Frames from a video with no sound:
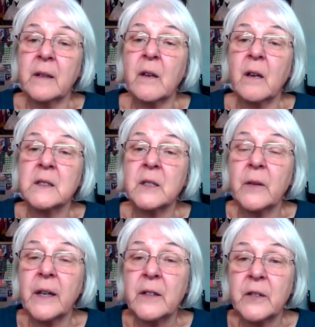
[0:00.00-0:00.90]
the
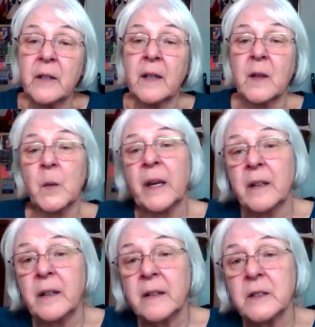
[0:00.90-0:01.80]
consecration and the
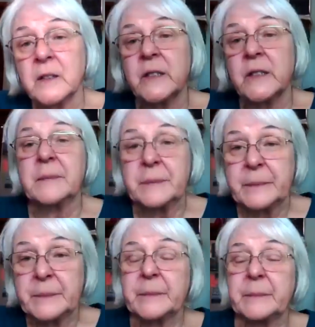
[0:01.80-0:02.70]
benediction.
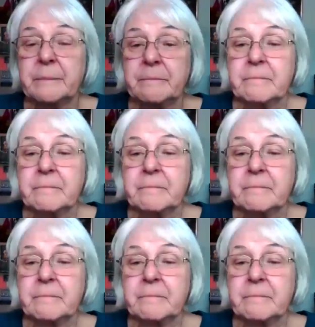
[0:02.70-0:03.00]
Yeah,